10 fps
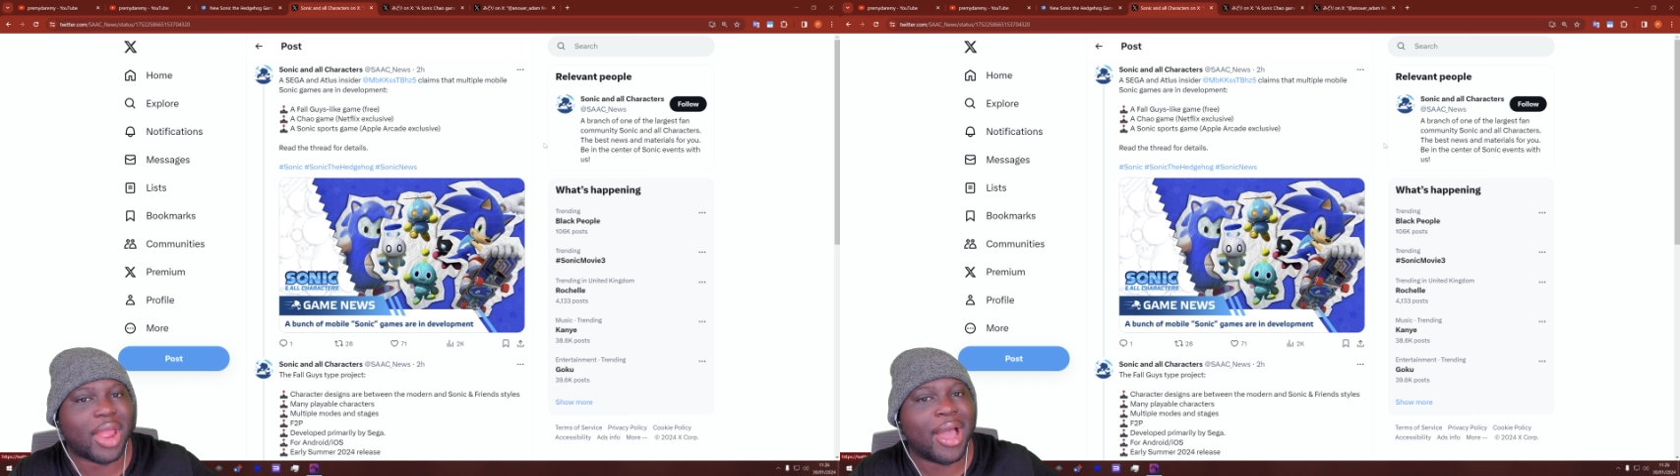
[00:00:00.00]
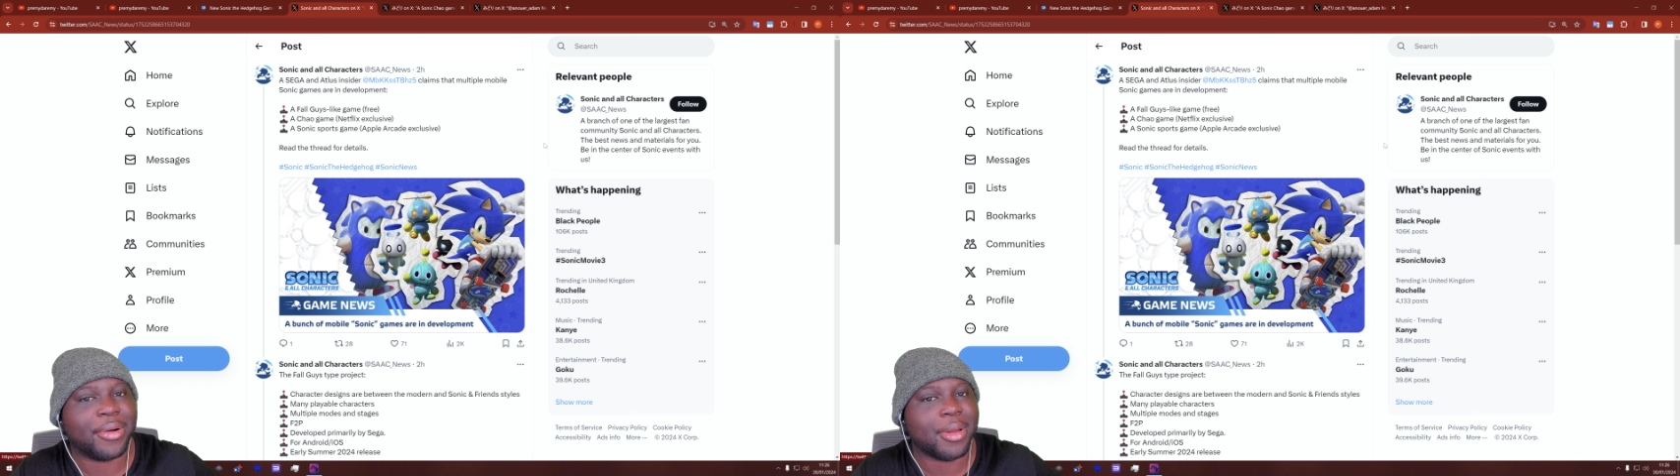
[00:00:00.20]

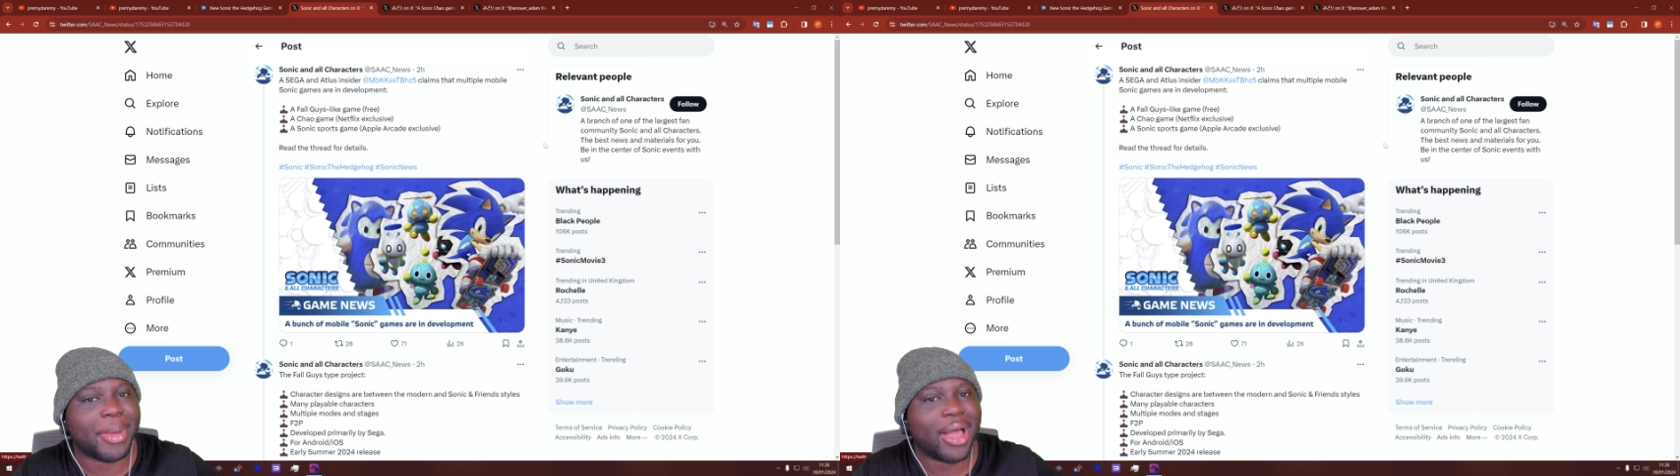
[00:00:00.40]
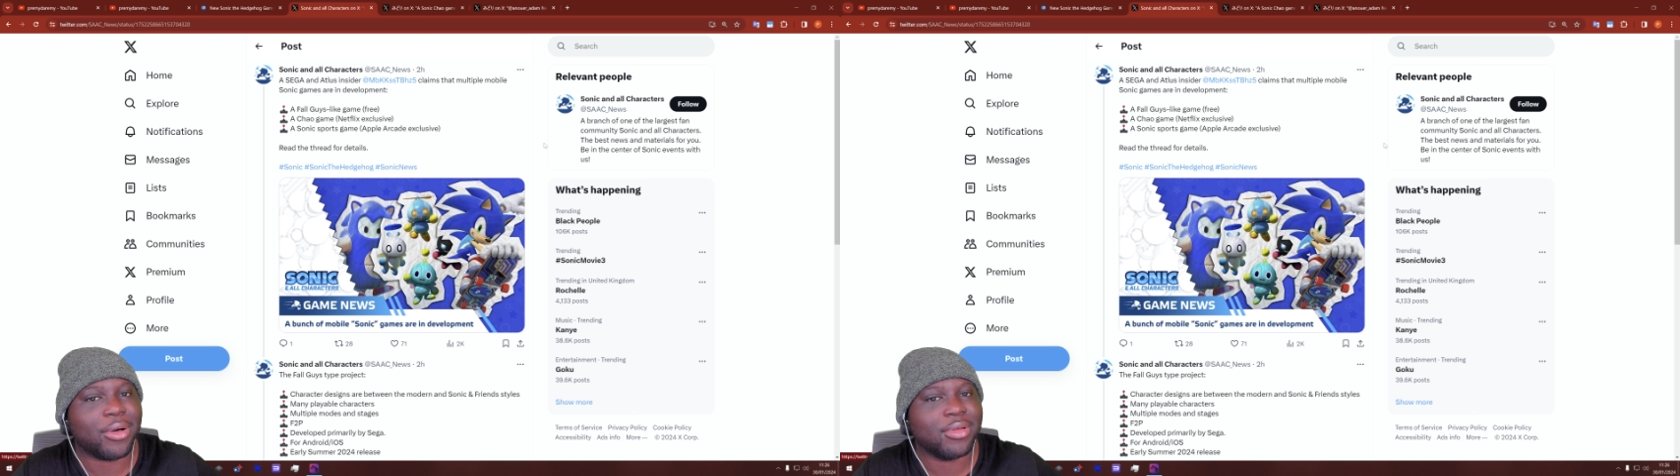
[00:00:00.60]
out and
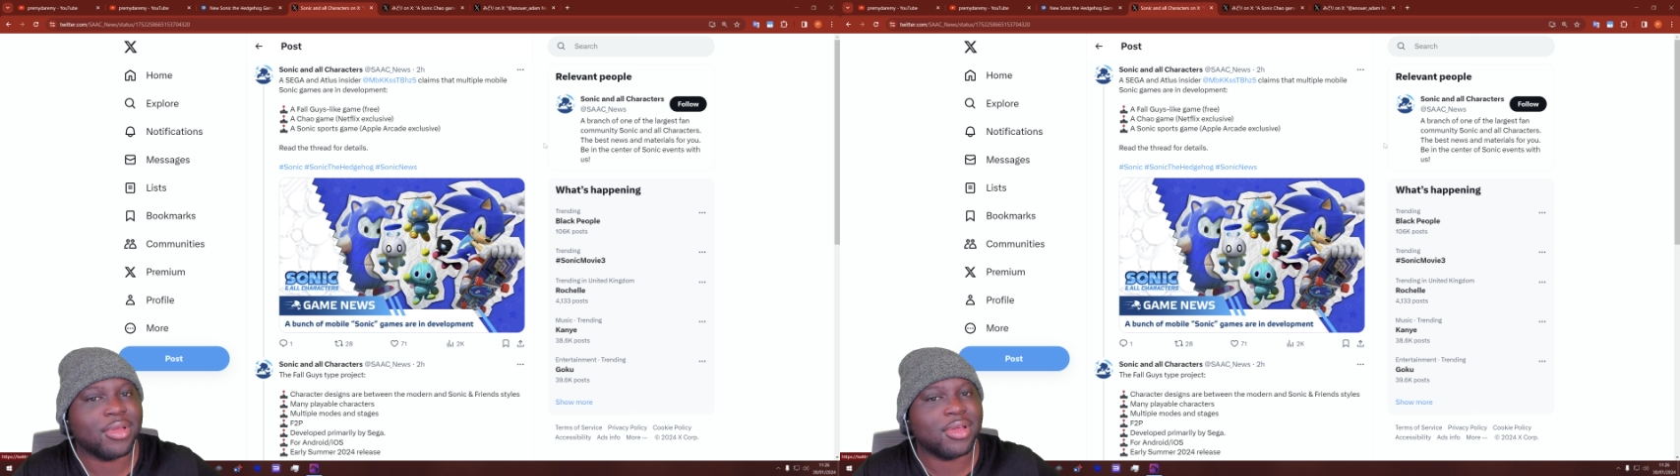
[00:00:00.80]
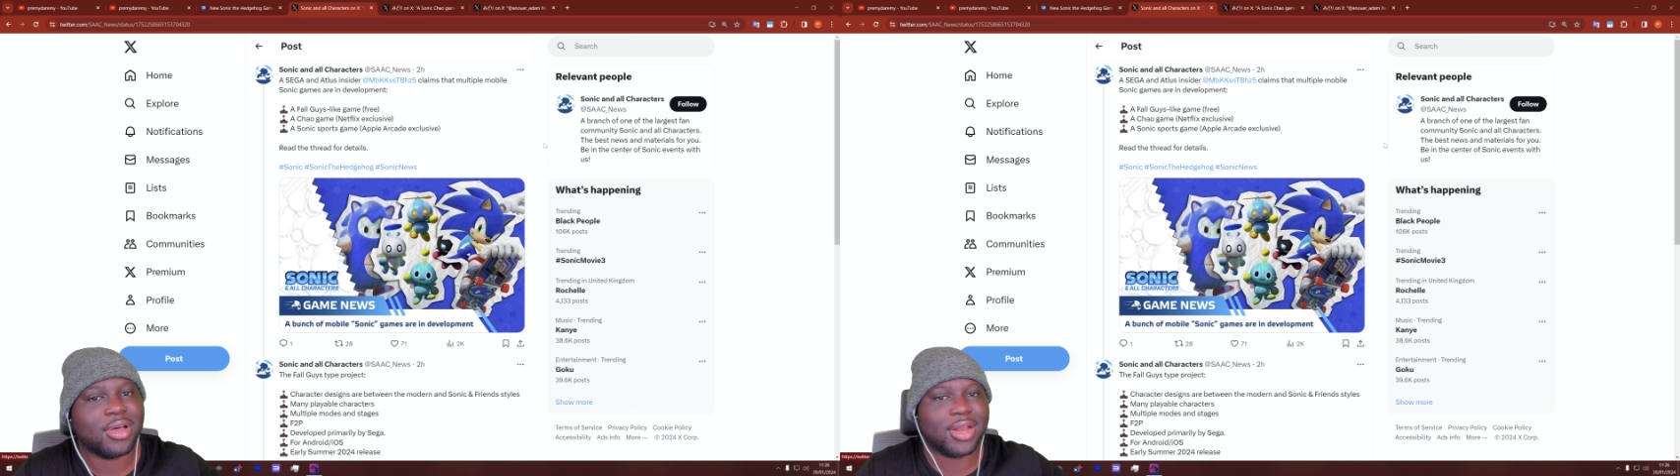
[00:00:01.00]
about,
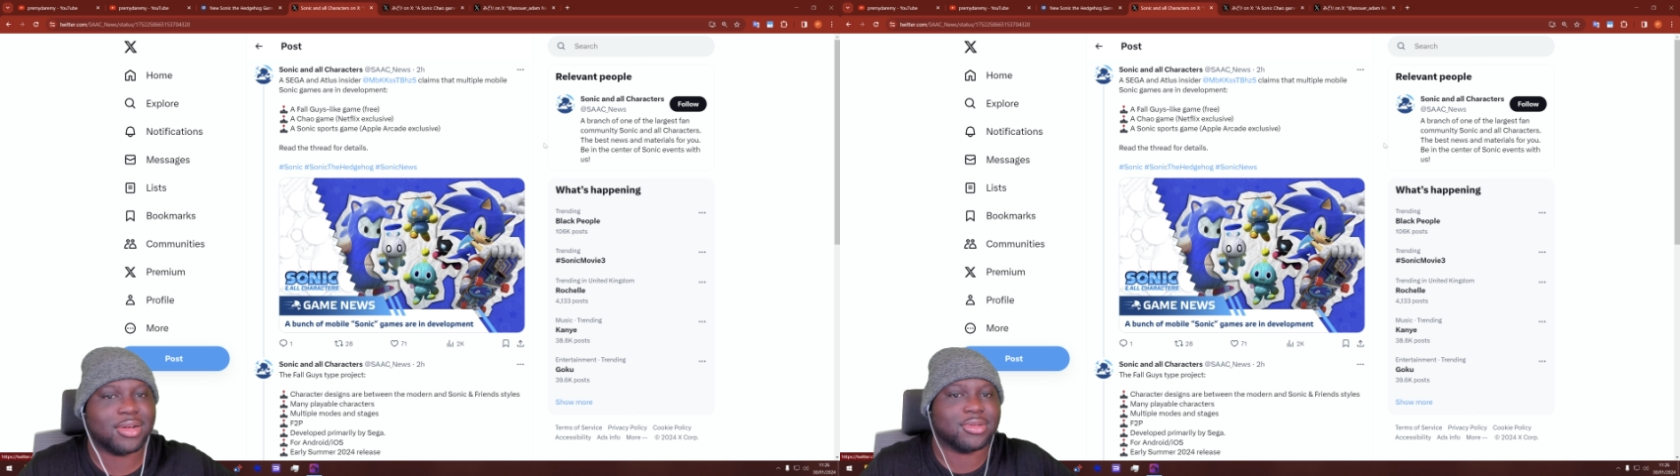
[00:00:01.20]
and then